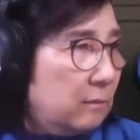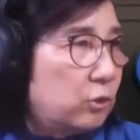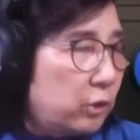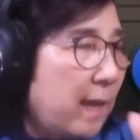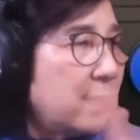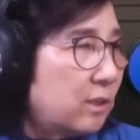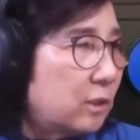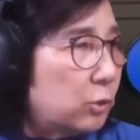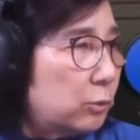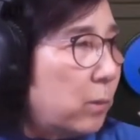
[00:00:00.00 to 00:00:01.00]
changing
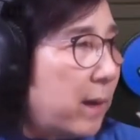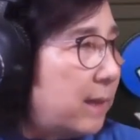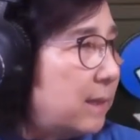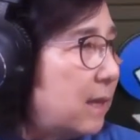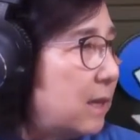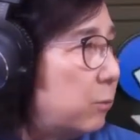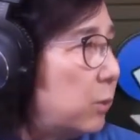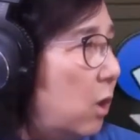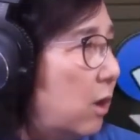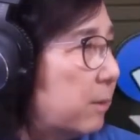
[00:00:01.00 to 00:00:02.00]
to 1, then you
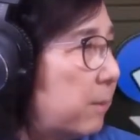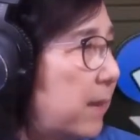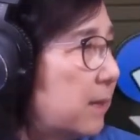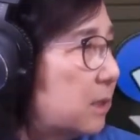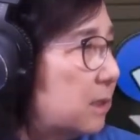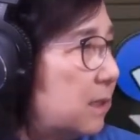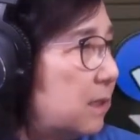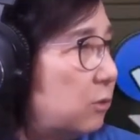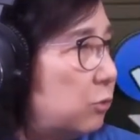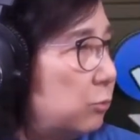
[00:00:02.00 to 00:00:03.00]
will
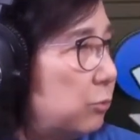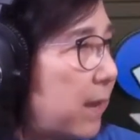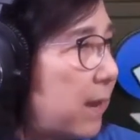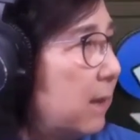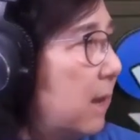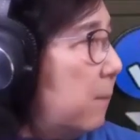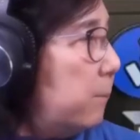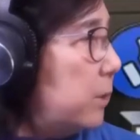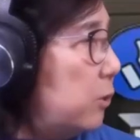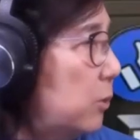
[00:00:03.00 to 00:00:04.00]
automatically do that.
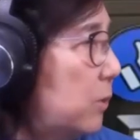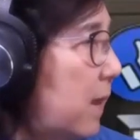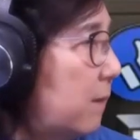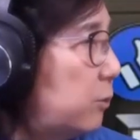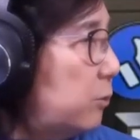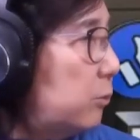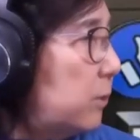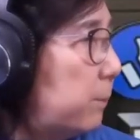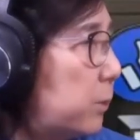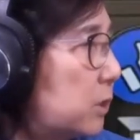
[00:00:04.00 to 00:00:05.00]
But you don't have to do
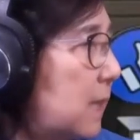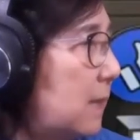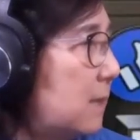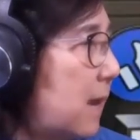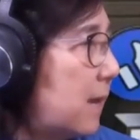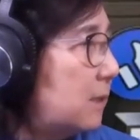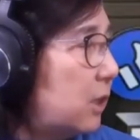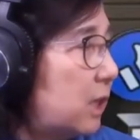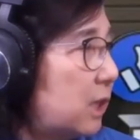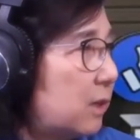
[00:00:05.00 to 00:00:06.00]
it percentile
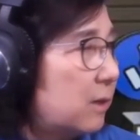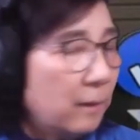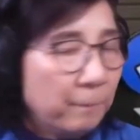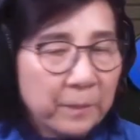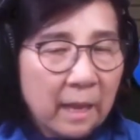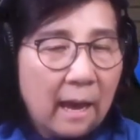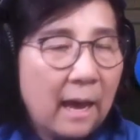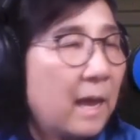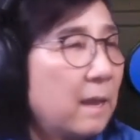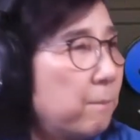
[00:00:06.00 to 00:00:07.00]
here.
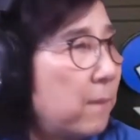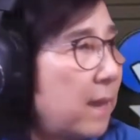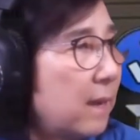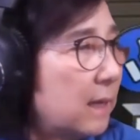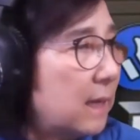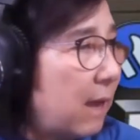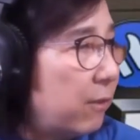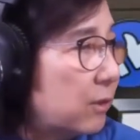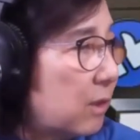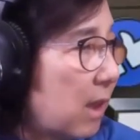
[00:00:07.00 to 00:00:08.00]
I make
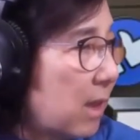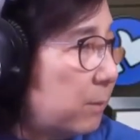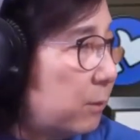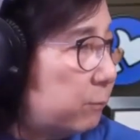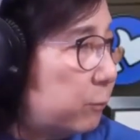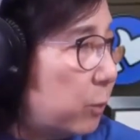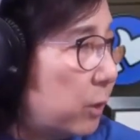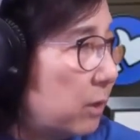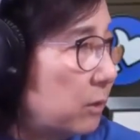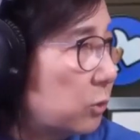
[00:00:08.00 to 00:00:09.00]
another table for
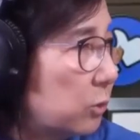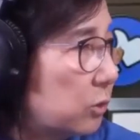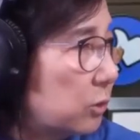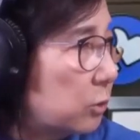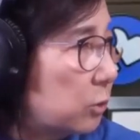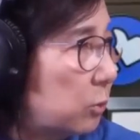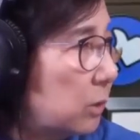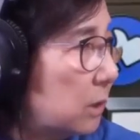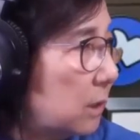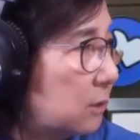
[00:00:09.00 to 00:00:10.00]
you, so just
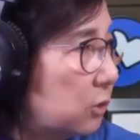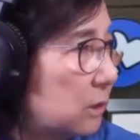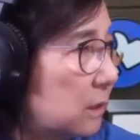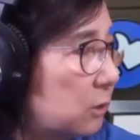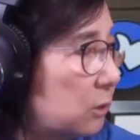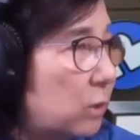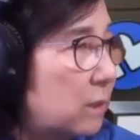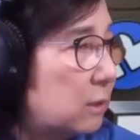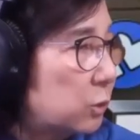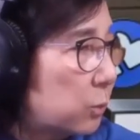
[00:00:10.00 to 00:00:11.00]
ignore
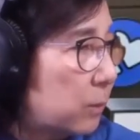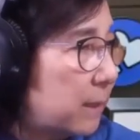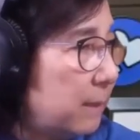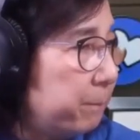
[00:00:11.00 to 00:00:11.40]
this one,